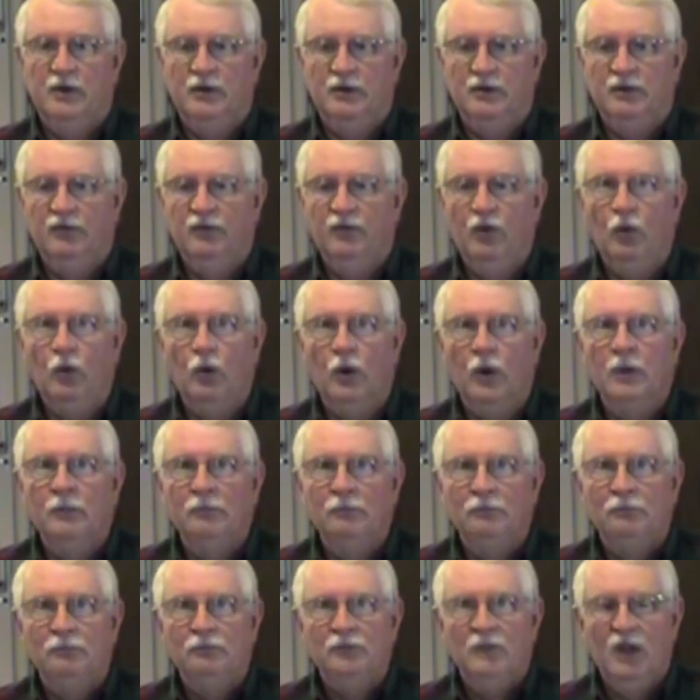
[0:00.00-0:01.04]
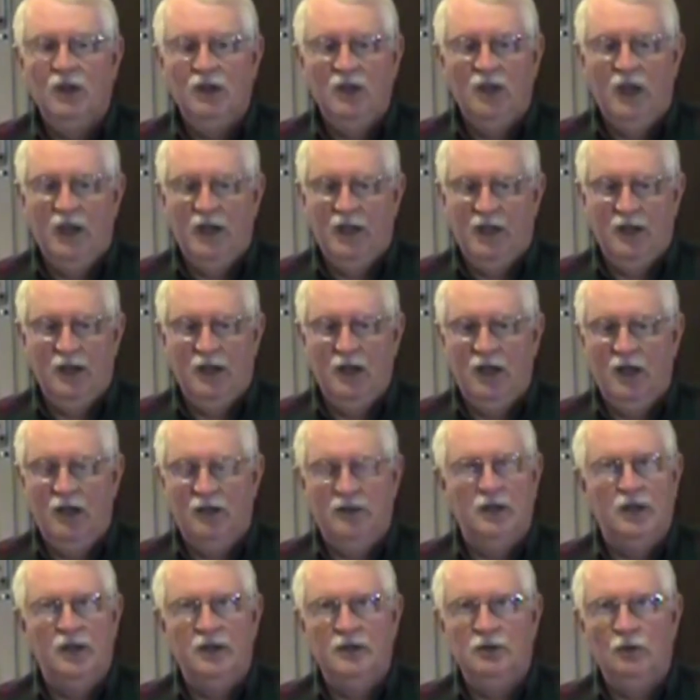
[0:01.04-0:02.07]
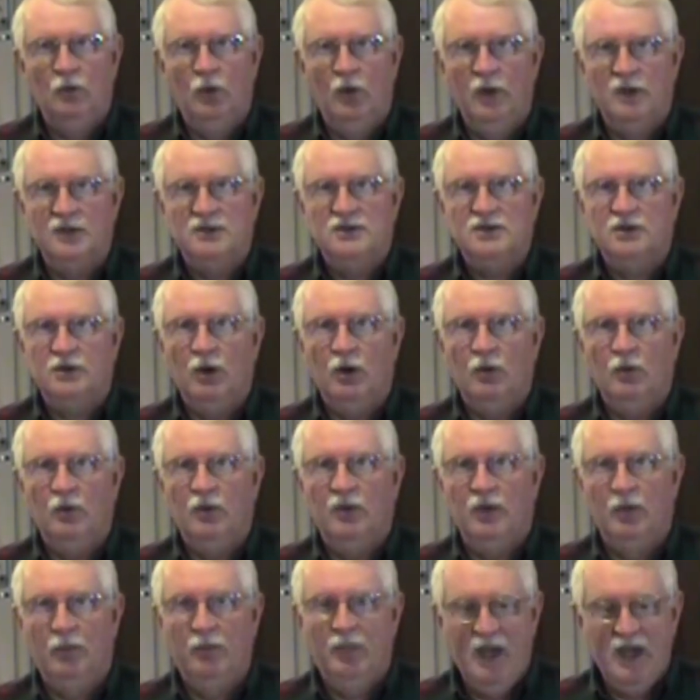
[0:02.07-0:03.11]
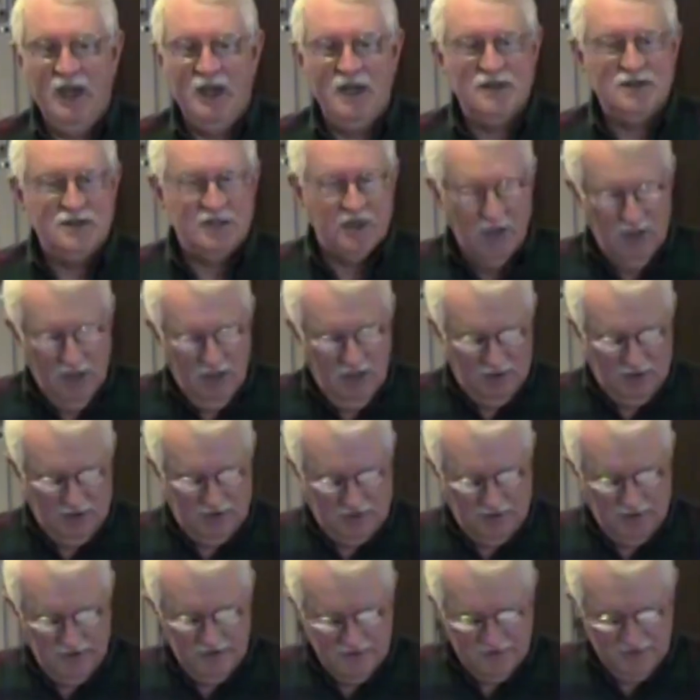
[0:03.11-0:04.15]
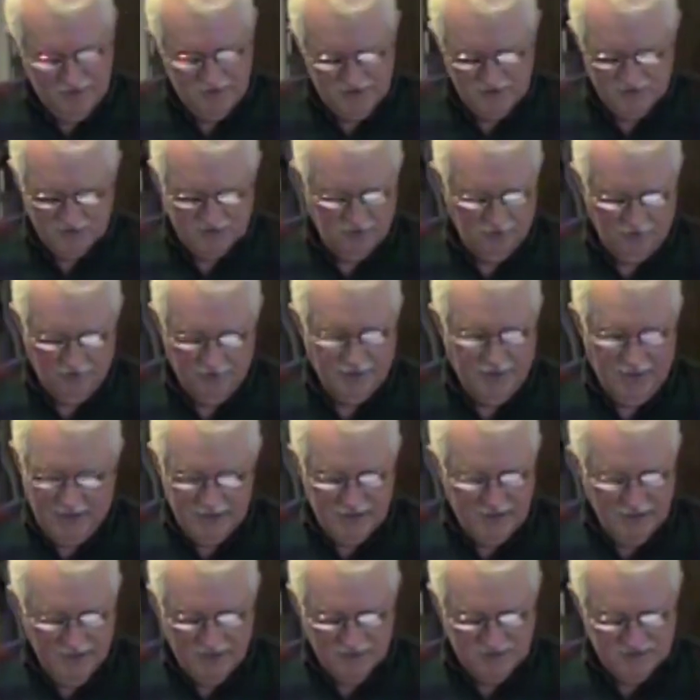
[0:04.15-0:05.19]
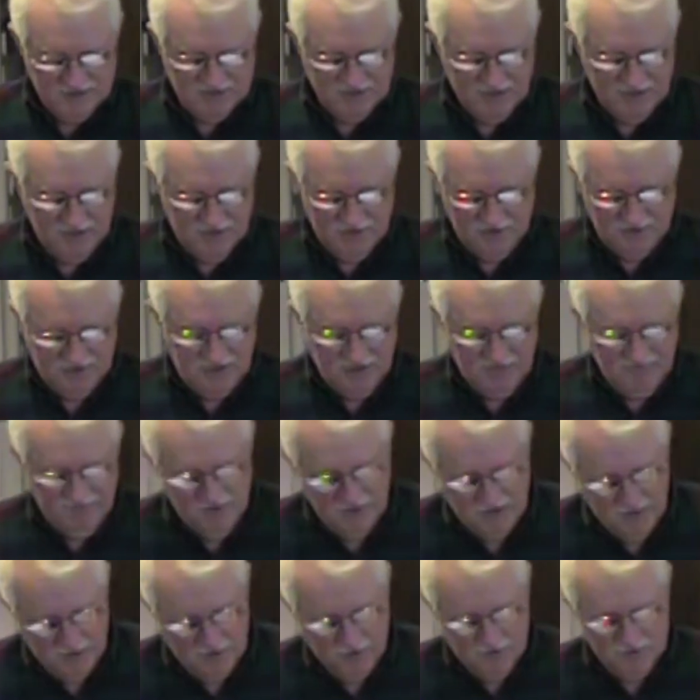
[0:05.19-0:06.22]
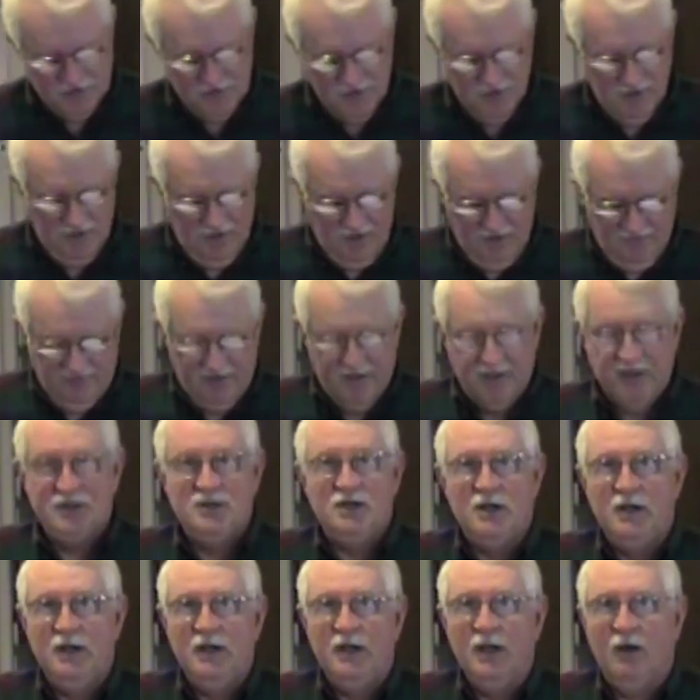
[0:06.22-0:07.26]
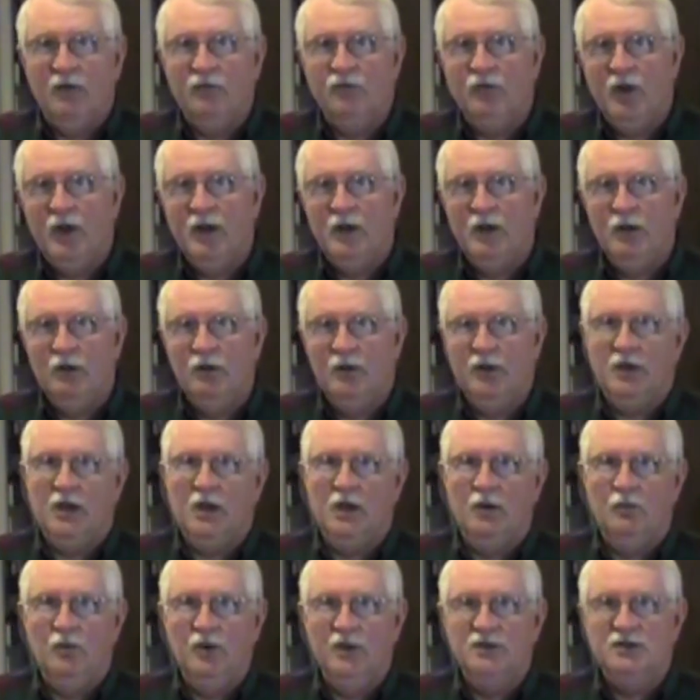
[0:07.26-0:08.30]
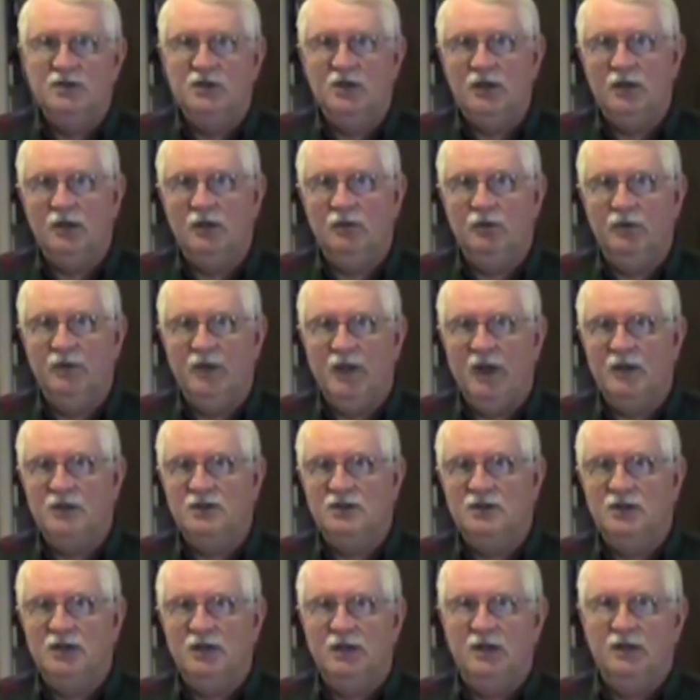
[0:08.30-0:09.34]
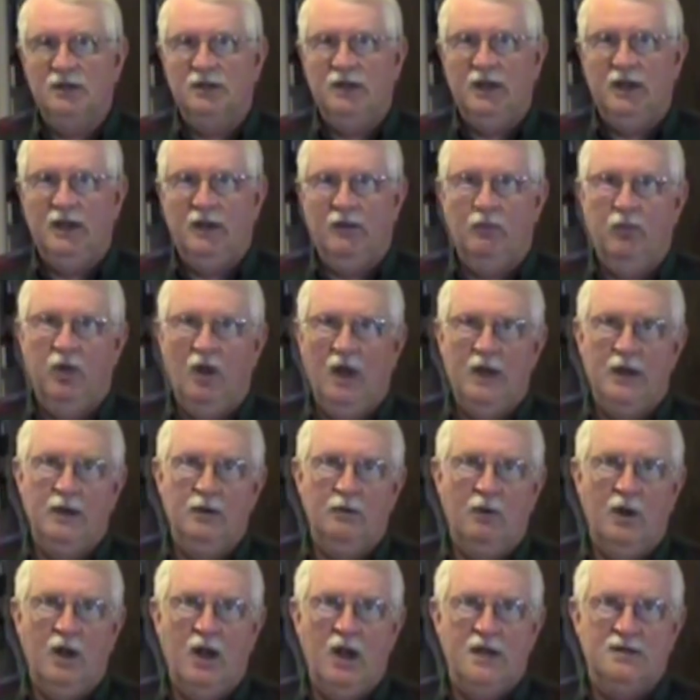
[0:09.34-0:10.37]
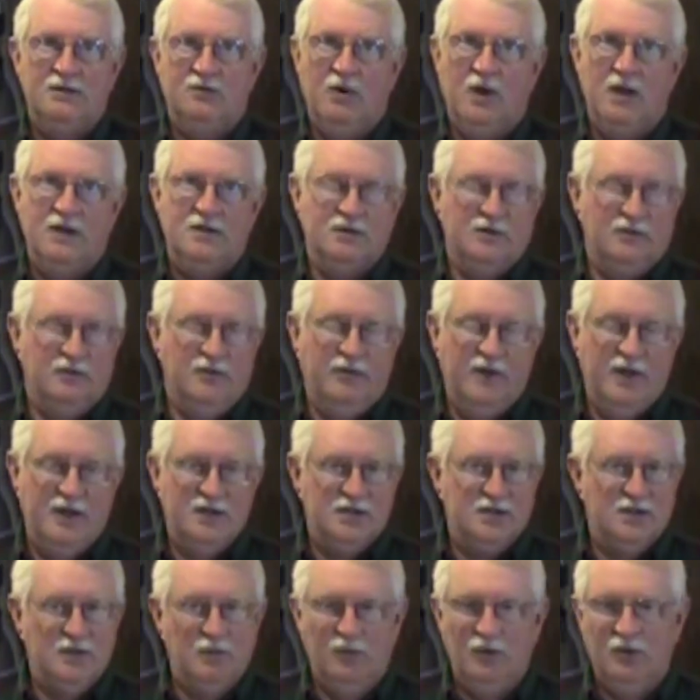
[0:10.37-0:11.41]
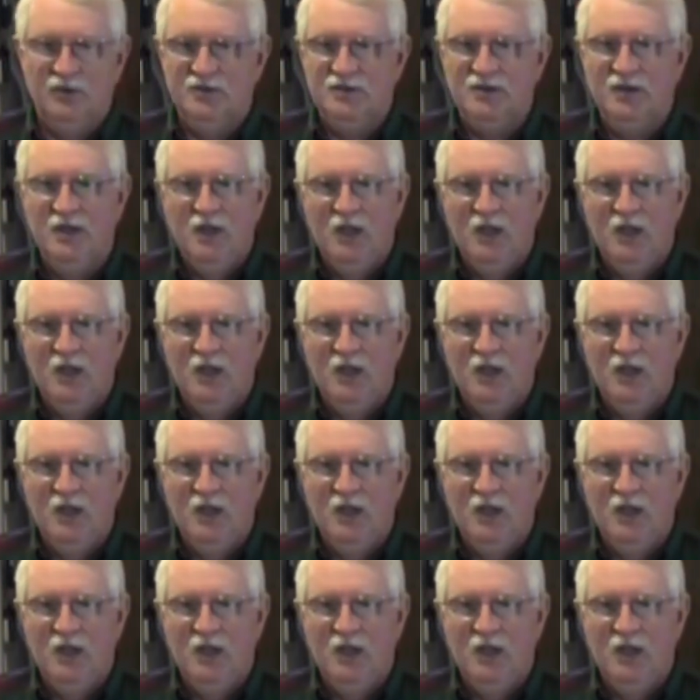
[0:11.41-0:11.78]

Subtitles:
and the floor. And then you want to start with a base. Luckily, these little 99-cent TV dinners, Fettuccine Alfredo, they come with chicken, without chicken. They have plain rice, rice with vegetables,